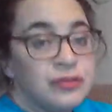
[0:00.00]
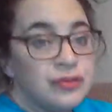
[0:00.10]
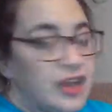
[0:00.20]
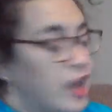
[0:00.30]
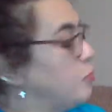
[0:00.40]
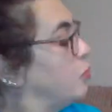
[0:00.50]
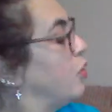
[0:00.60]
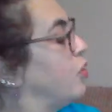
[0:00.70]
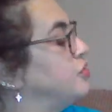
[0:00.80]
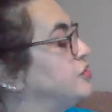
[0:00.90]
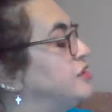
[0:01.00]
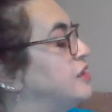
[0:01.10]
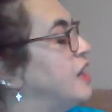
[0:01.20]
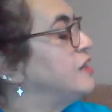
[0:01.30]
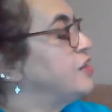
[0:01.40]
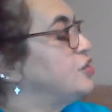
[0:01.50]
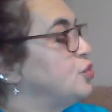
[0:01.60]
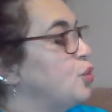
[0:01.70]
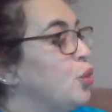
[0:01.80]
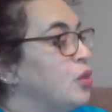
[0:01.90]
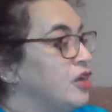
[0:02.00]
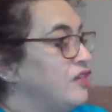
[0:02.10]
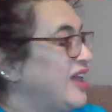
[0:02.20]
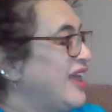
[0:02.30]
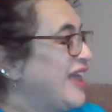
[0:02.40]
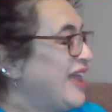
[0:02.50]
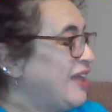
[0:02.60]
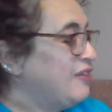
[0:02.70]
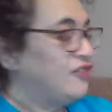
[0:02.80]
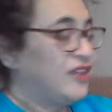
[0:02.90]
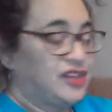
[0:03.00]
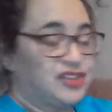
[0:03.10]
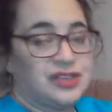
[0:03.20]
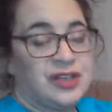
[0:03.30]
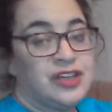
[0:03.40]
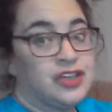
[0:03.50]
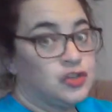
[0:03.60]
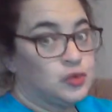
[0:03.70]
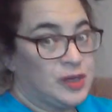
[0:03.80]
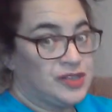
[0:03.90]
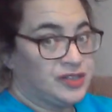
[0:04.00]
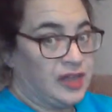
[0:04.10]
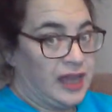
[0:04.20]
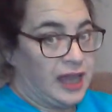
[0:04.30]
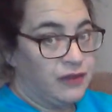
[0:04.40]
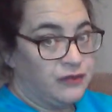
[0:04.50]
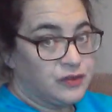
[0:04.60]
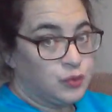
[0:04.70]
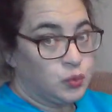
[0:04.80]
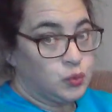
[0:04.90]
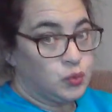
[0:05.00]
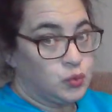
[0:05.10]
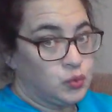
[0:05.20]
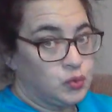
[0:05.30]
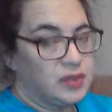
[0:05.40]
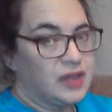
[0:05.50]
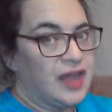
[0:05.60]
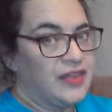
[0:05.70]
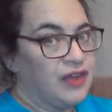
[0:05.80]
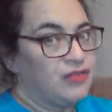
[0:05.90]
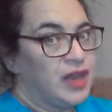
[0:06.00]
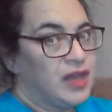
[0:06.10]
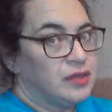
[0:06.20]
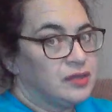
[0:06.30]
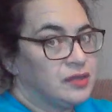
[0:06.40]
crab watched as a shoal of 8 fish swished left and then right.